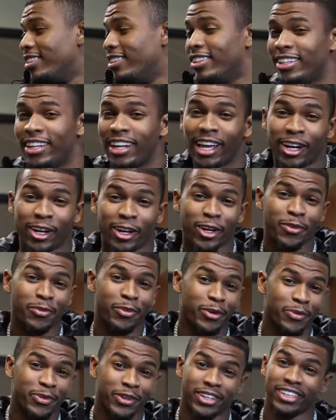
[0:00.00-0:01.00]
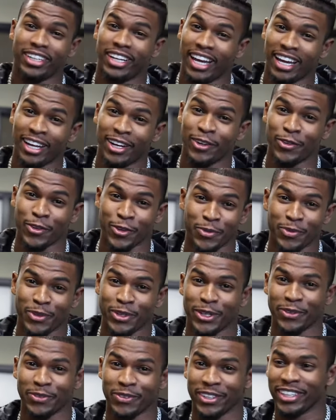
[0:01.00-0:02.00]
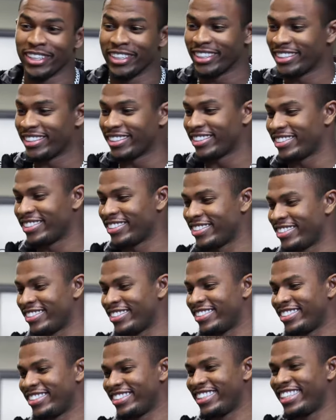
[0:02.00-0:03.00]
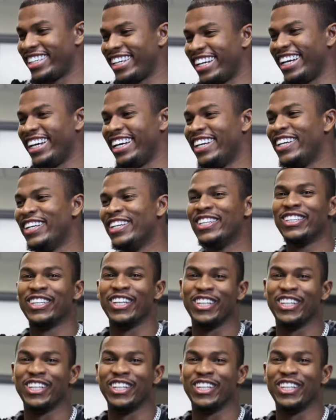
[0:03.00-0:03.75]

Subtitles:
Now that I'm up here, Dad don't want to be up here. So